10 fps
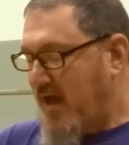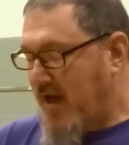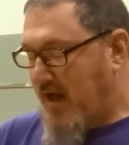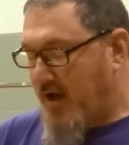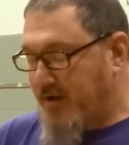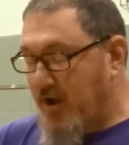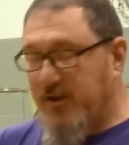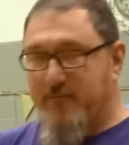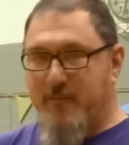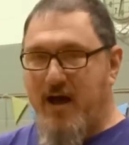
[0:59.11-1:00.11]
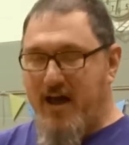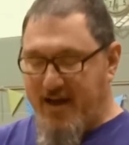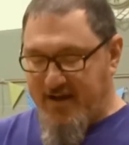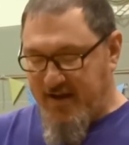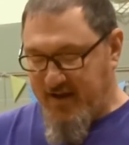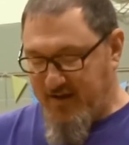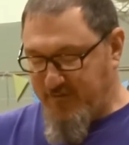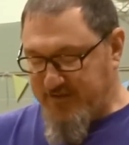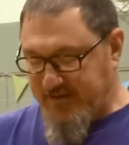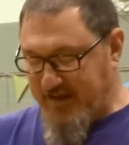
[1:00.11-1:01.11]
On all of mine, if
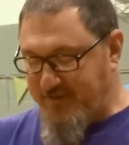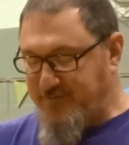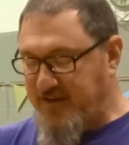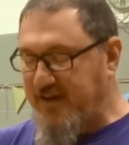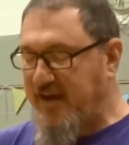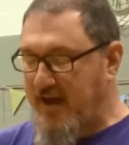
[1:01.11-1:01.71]
it's a lefty,